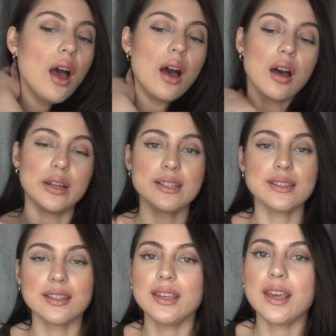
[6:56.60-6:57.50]

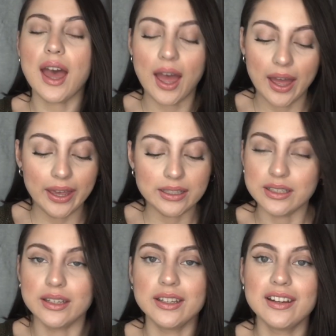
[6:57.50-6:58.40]
Honestly, I
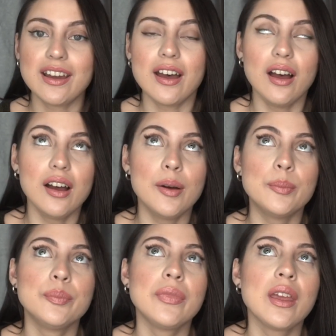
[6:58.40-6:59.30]
did.
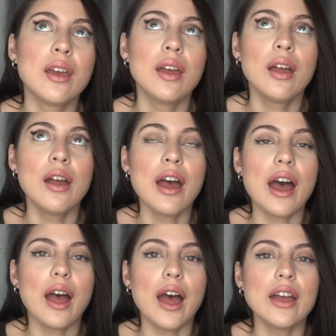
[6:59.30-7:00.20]

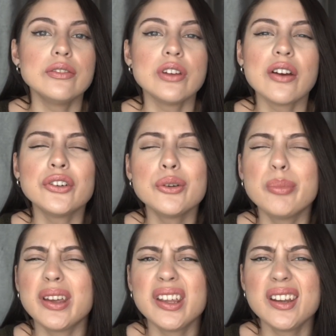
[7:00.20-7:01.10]
I've never been